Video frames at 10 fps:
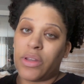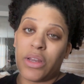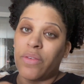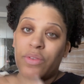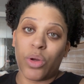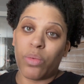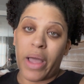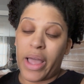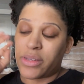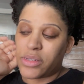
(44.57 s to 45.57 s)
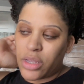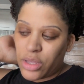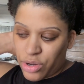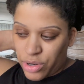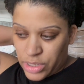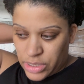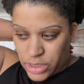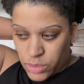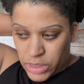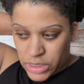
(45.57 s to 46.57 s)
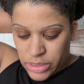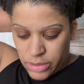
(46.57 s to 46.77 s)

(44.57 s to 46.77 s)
I never go past 36 weeks.